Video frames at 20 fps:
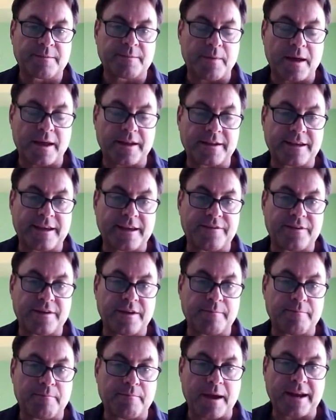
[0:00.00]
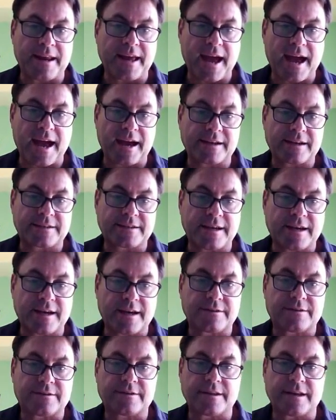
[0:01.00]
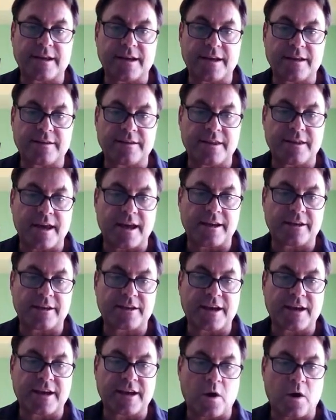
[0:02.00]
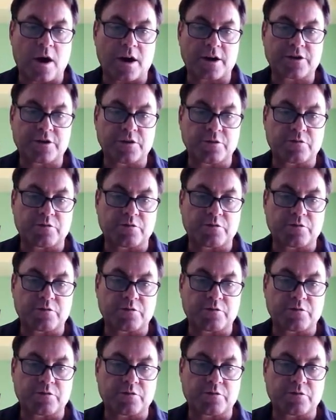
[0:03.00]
been given beta access, and then it kind of walks you